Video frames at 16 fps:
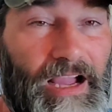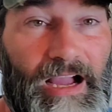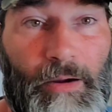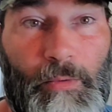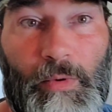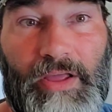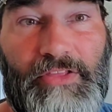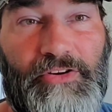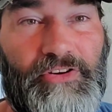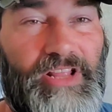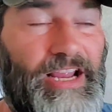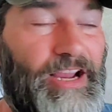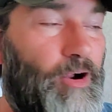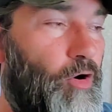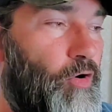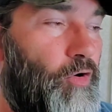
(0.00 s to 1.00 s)
whether
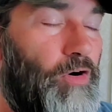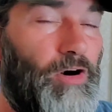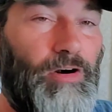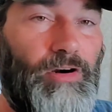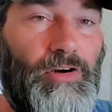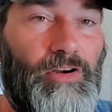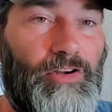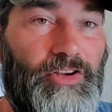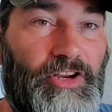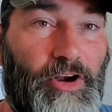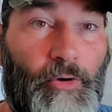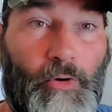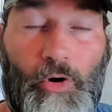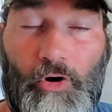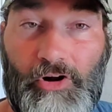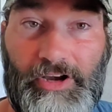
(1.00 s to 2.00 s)
they are,
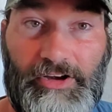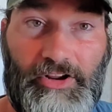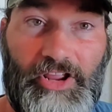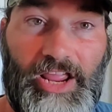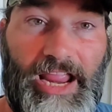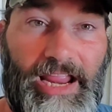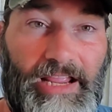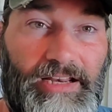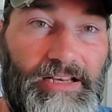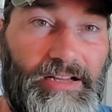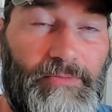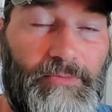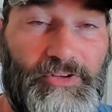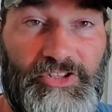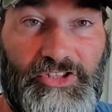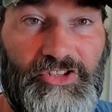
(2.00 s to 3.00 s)
already canned,
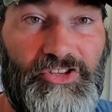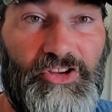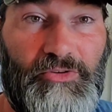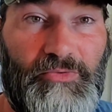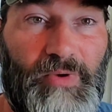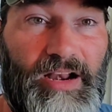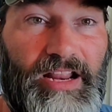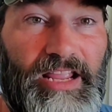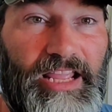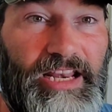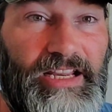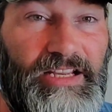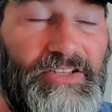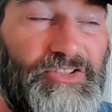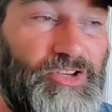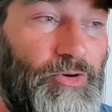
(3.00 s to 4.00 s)
which is a good way to get
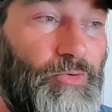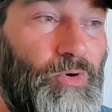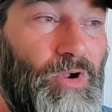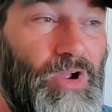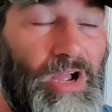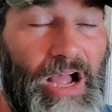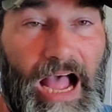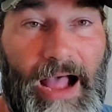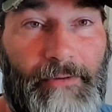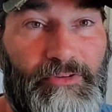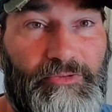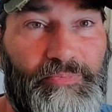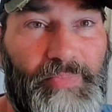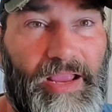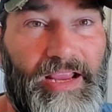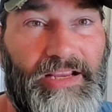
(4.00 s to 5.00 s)
it. So I was
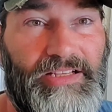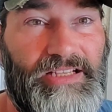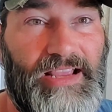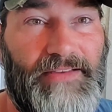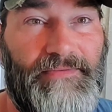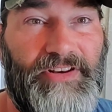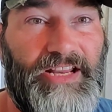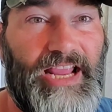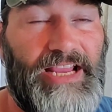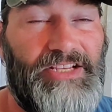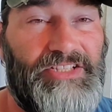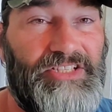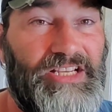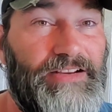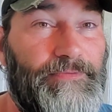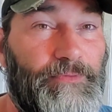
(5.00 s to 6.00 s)
paying 78
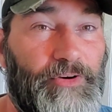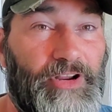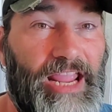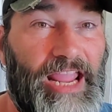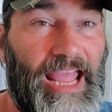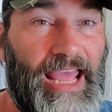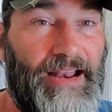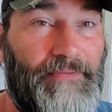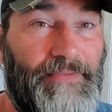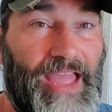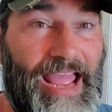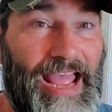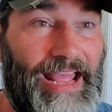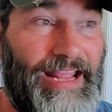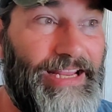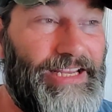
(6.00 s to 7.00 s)
cents for a can of
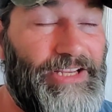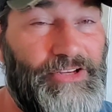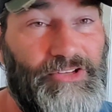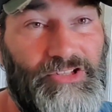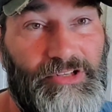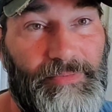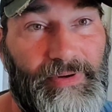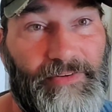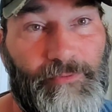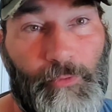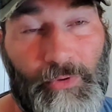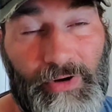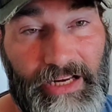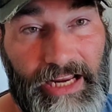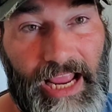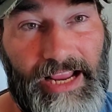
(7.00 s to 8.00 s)
that. It used to be
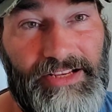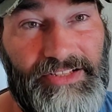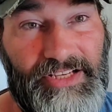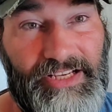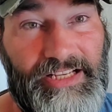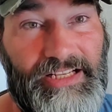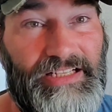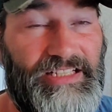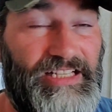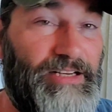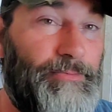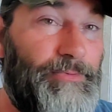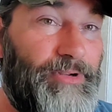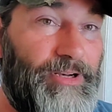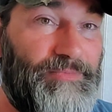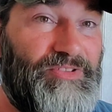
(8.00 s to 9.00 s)
48 cents. Then it
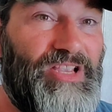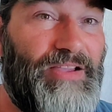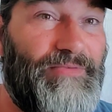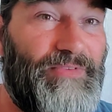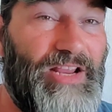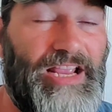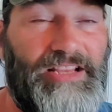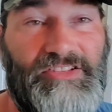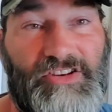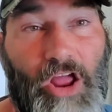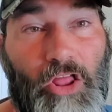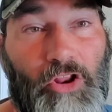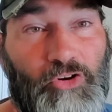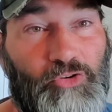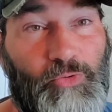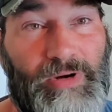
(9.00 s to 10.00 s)
went up 78. It's
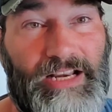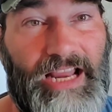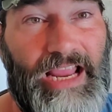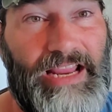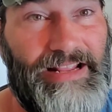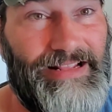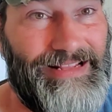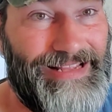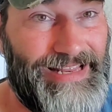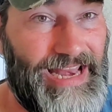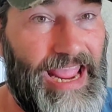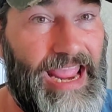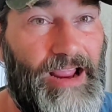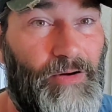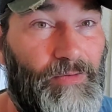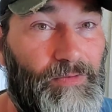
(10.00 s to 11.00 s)
$1.28
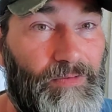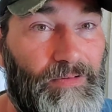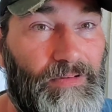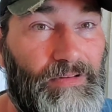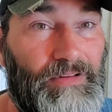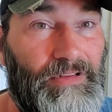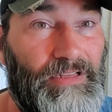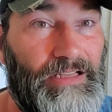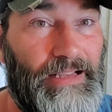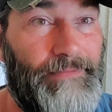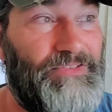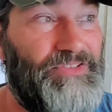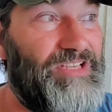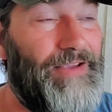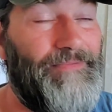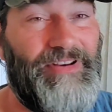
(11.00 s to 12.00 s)
now. It
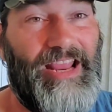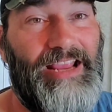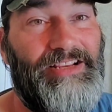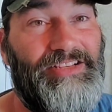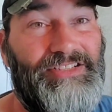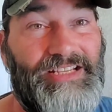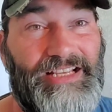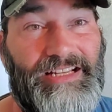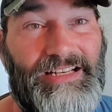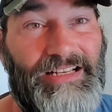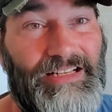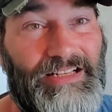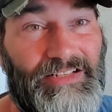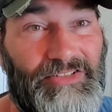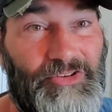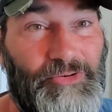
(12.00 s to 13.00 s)
was 78 cents
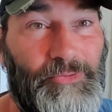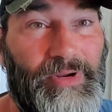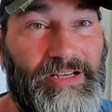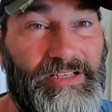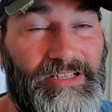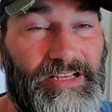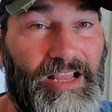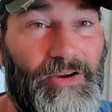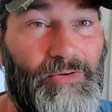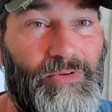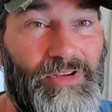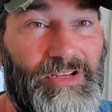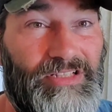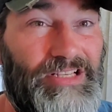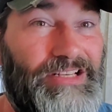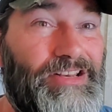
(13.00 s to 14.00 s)
2 weeks ago.
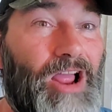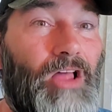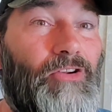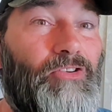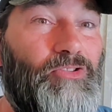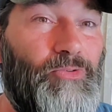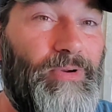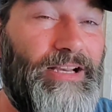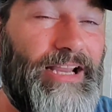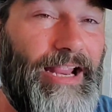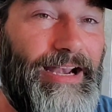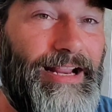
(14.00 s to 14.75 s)
It's $1.28 a